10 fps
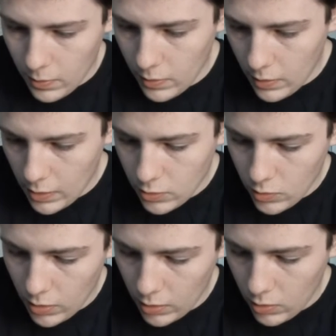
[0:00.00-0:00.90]
But I
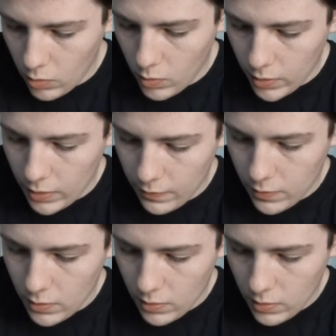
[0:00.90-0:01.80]
do gotta go to work
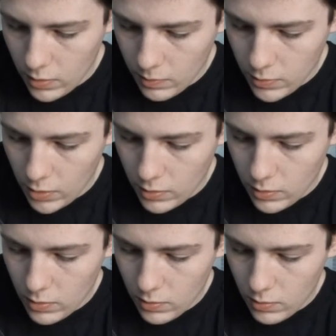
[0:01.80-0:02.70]
after I'm
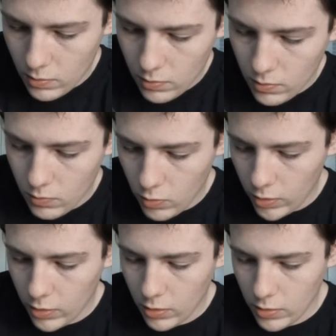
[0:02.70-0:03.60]
done
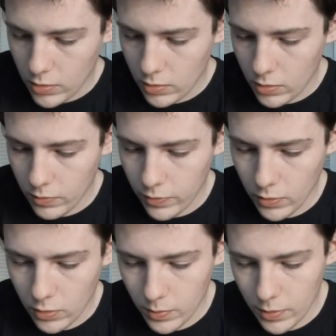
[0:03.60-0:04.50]
working on this for
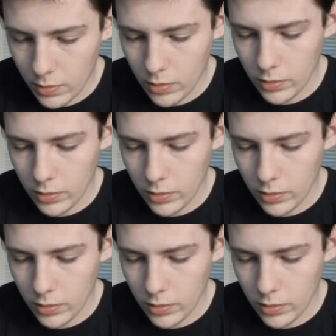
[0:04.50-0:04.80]
a little bit